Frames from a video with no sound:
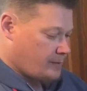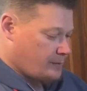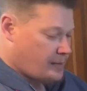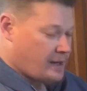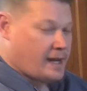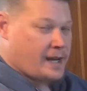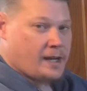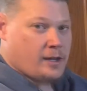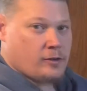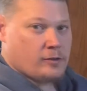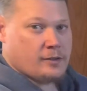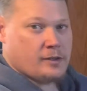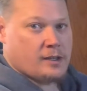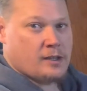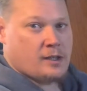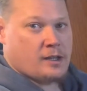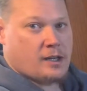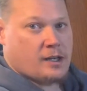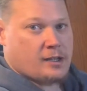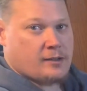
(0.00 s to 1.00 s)
pound
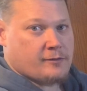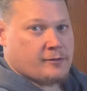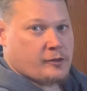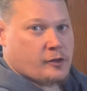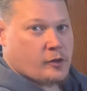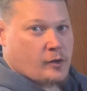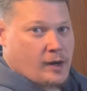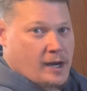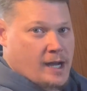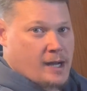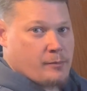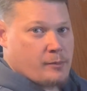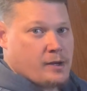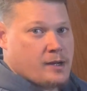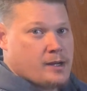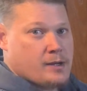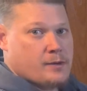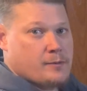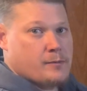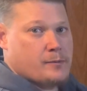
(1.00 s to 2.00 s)
of crab
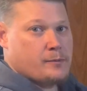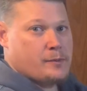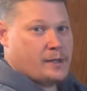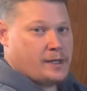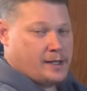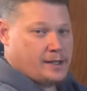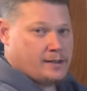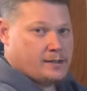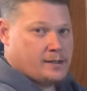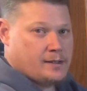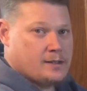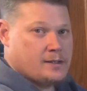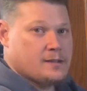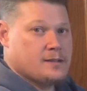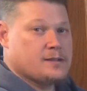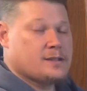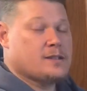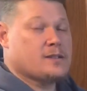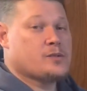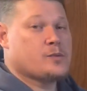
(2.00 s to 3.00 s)
meat.
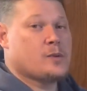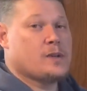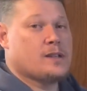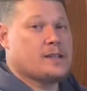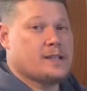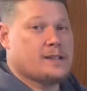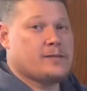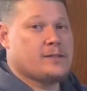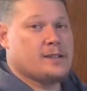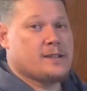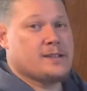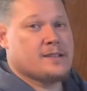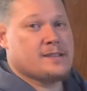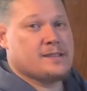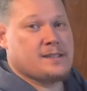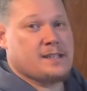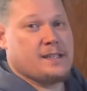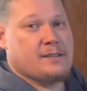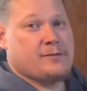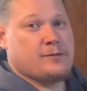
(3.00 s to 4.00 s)
Since we live in the
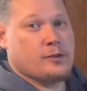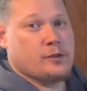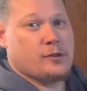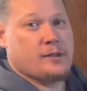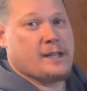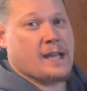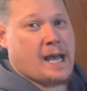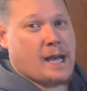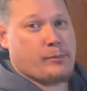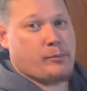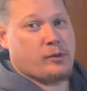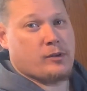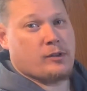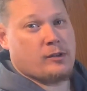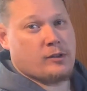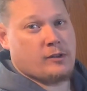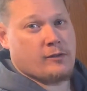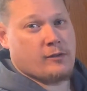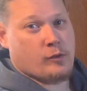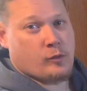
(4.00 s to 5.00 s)
seafood
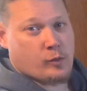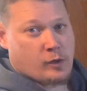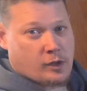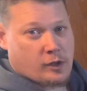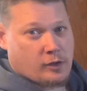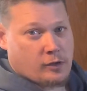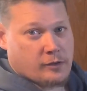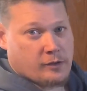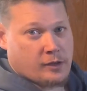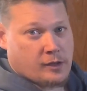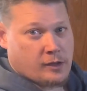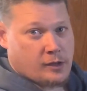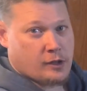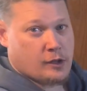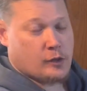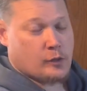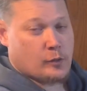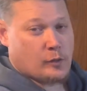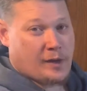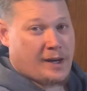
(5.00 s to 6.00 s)
capital of the world,
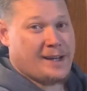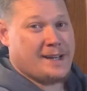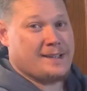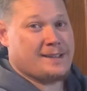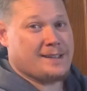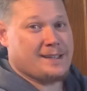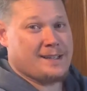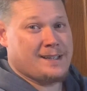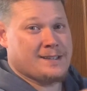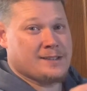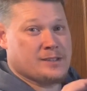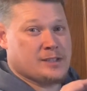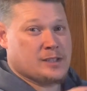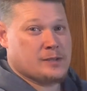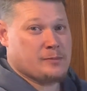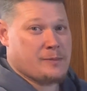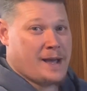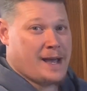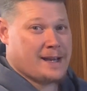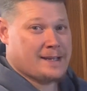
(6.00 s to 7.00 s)
right in
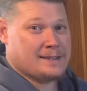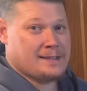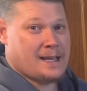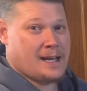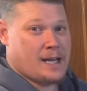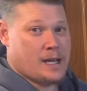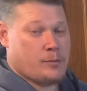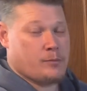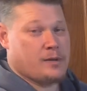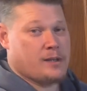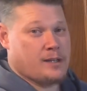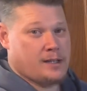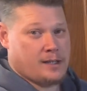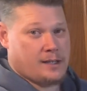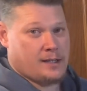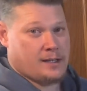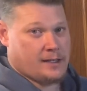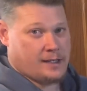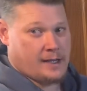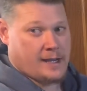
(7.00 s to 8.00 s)
smack dab in
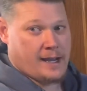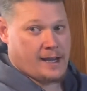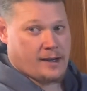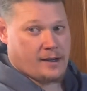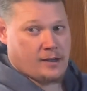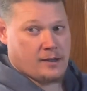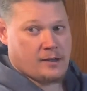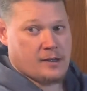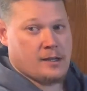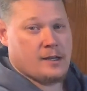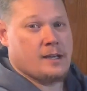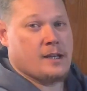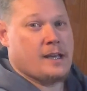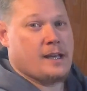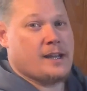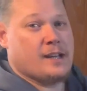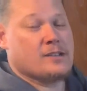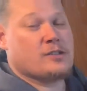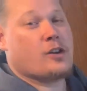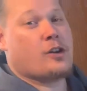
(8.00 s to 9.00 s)
Indiana,
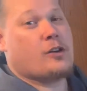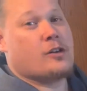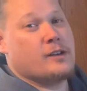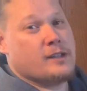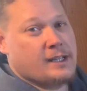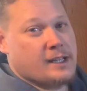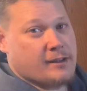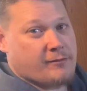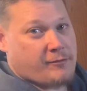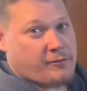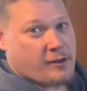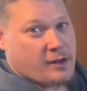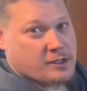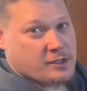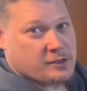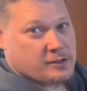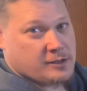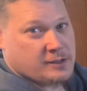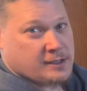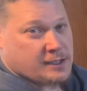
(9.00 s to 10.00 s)
it is hard to get
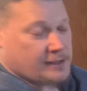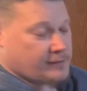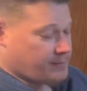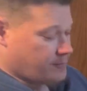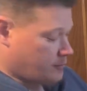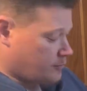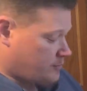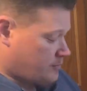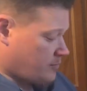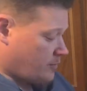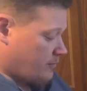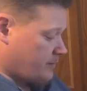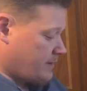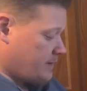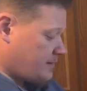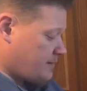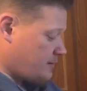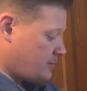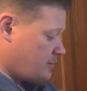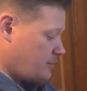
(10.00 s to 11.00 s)
fresh seafood. So
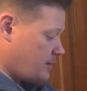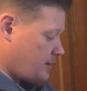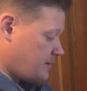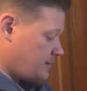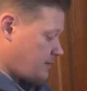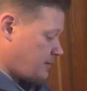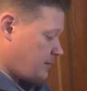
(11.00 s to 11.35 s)
this is just